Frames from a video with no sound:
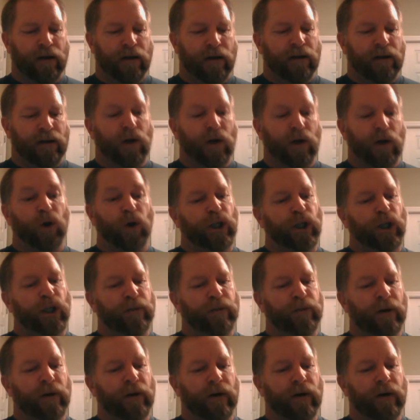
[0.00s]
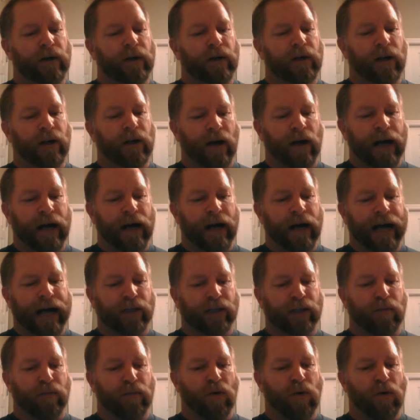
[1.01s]
The Holy Spirit cannot
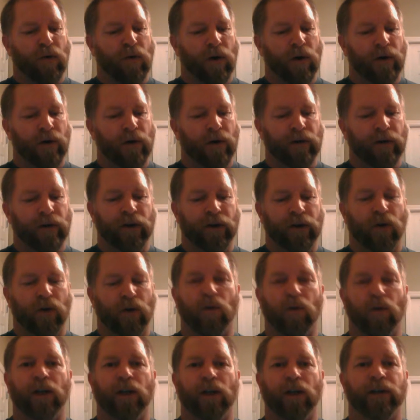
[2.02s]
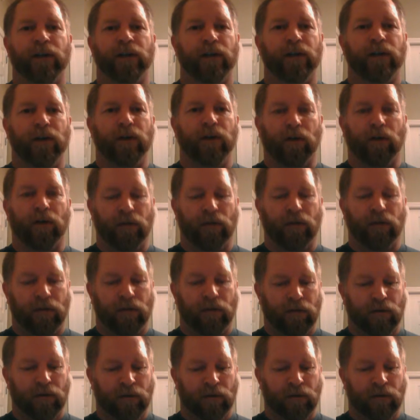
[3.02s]
ask more than you're willing to do.
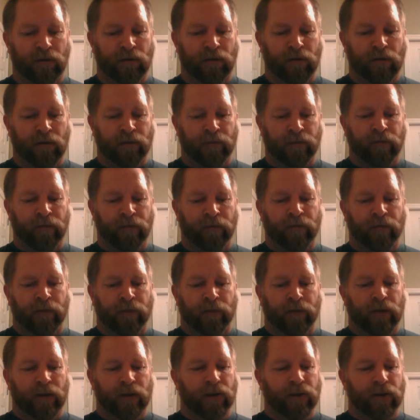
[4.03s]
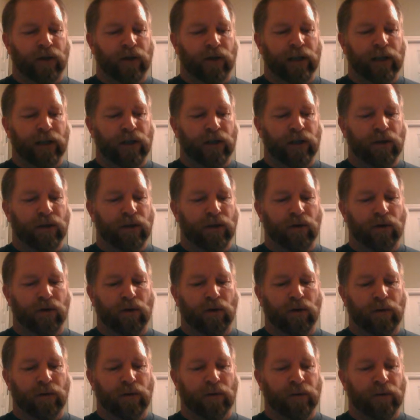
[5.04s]
The strength to
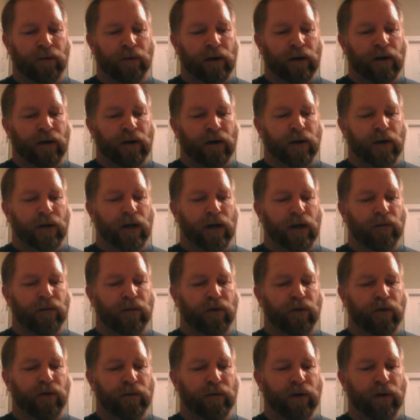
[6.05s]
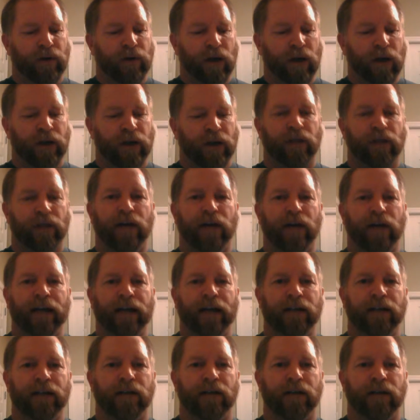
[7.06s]
do comes from your
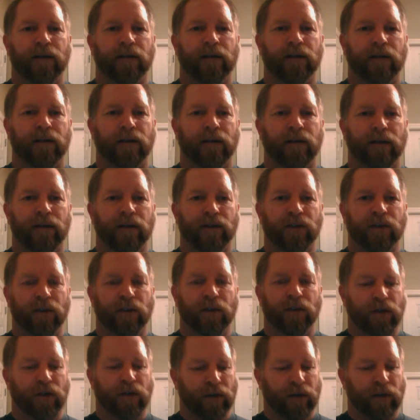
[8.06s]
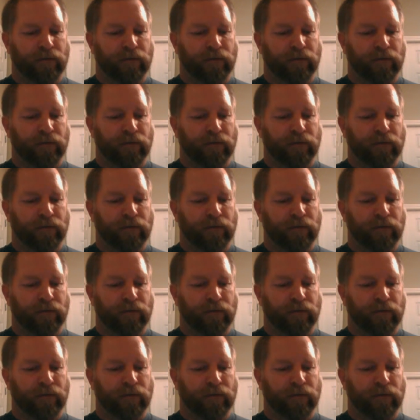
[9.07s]
undivided decision.